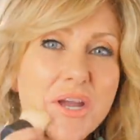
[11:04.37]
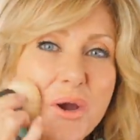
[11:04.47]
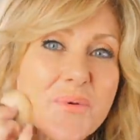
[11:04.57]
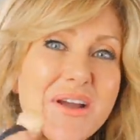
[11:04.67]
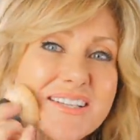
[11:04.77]

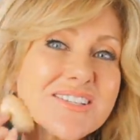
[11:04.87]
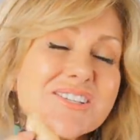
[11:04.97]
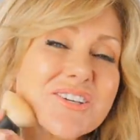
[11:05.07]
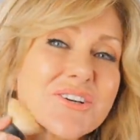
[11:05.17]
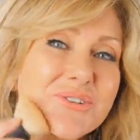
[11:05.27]
go around in
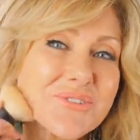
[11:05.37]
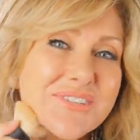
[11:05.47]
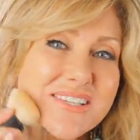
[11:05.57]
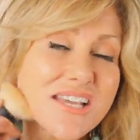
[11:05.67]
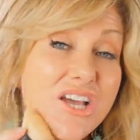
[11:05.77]

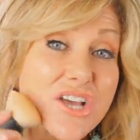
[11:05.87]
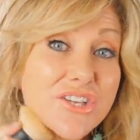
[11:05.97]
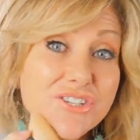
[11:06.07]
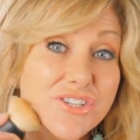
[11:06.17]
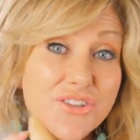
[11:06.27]
circles
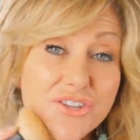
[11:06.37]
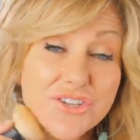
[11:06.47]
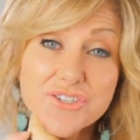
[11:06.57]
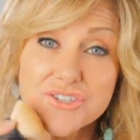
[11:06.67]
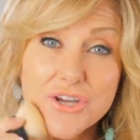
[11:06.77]
so that you